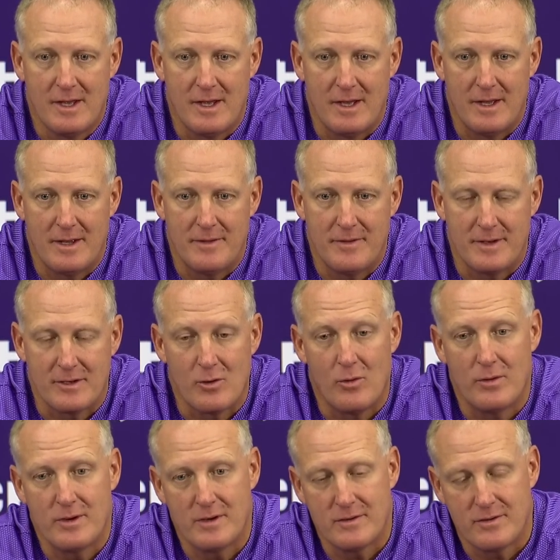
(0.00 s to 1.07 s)
uh, then
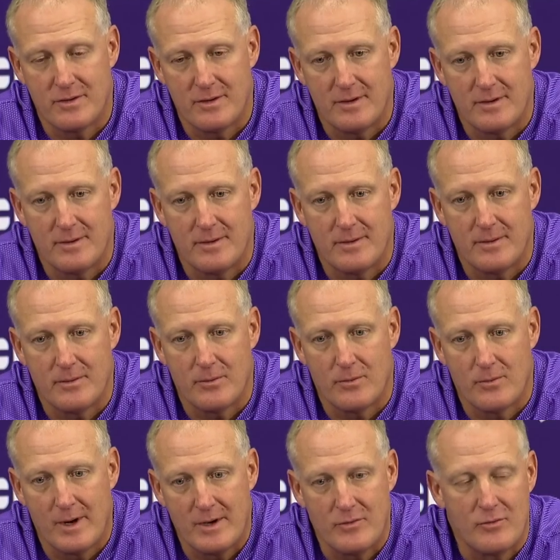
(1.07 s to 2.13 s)
going into the
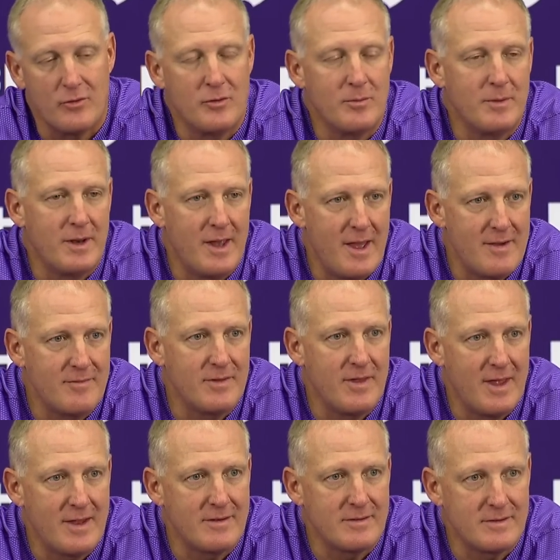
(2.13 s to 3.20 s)
weight room and having
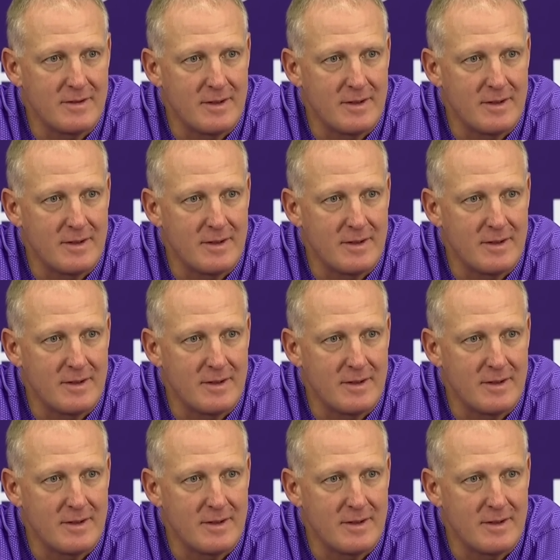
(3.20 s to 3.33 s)
that.